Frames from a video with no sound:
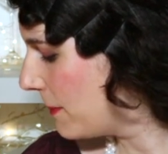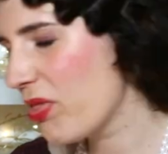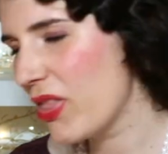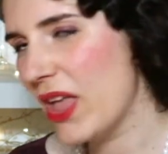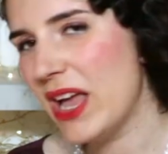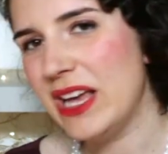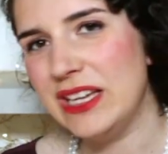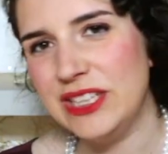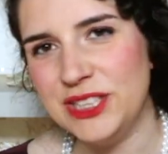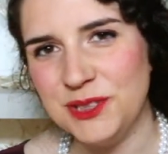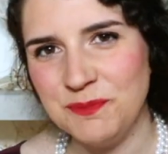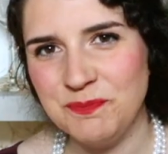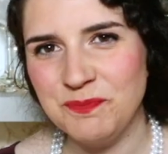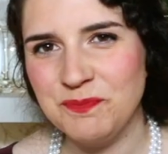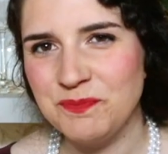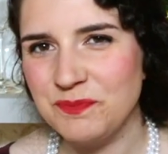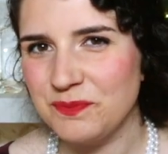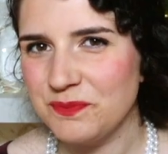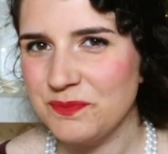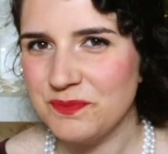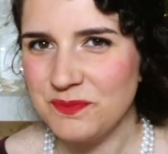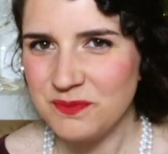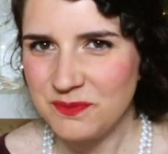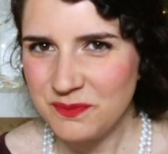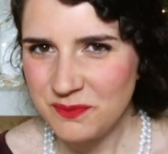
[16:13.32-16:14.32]
That is
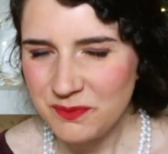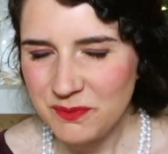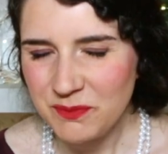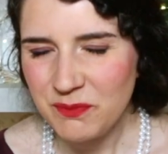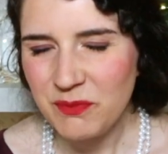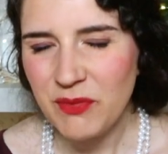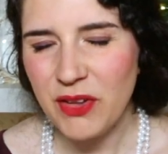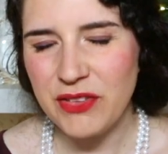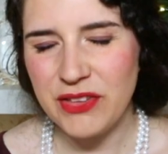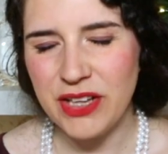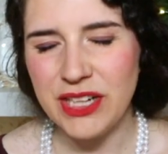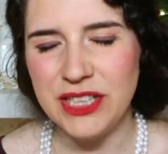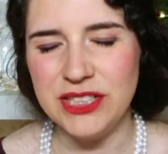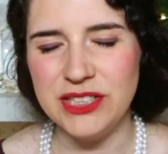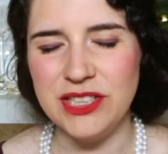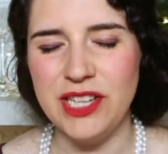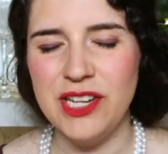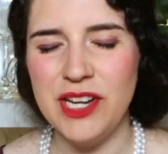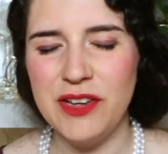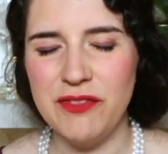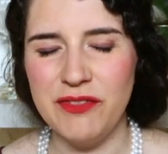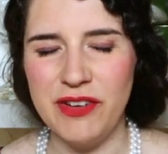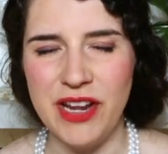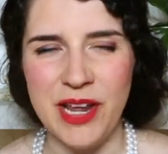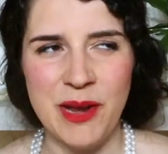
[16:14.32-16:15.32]

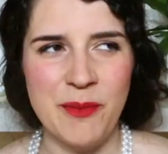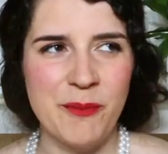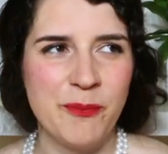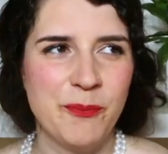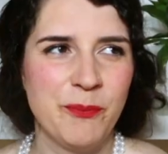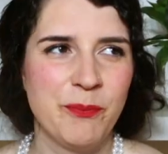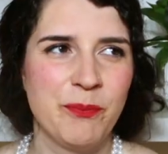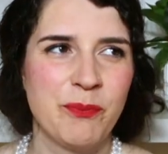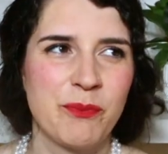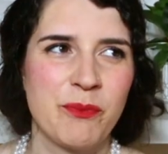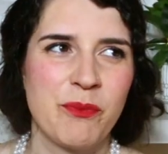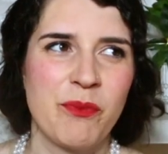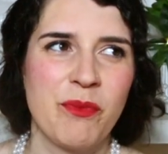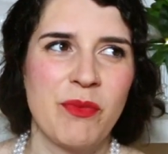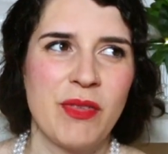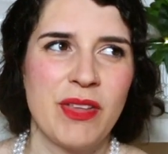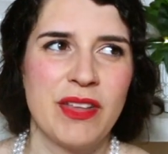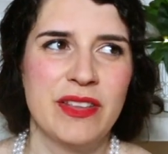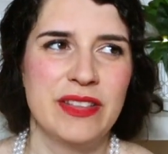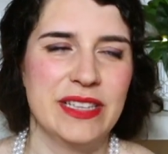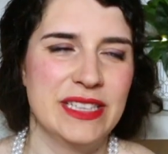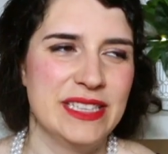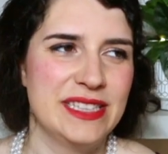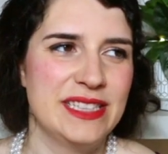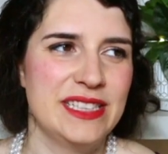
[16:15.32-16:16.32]
lovely.
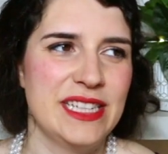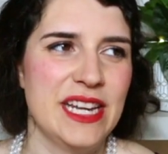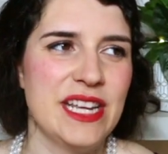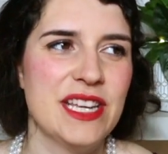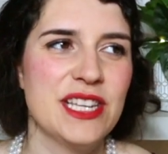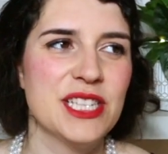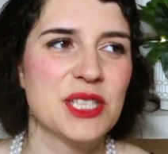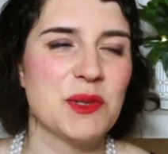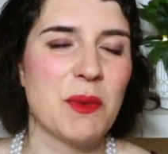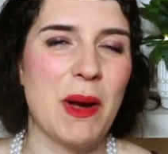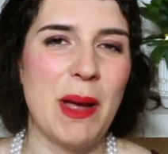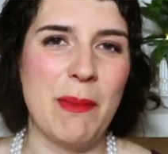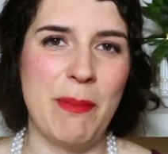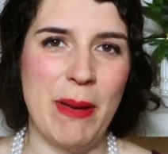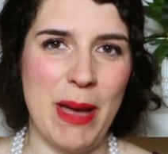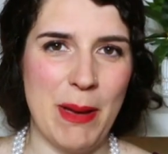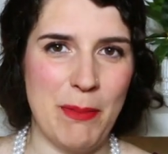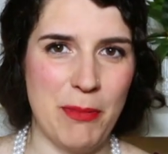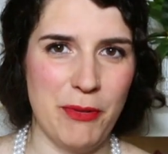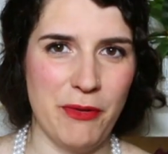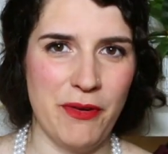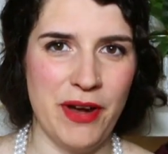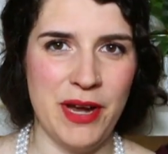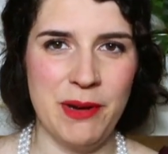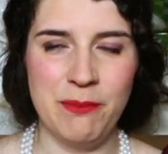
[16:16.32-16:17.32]
The steak is quite
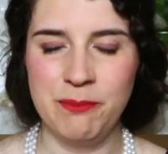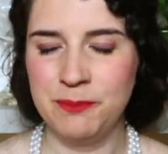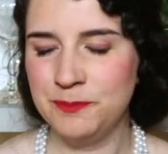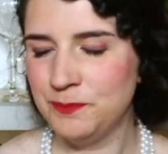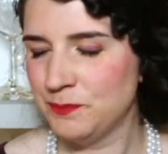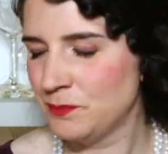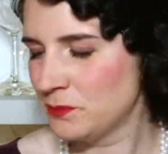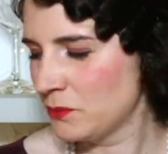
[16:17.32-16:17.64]
peppery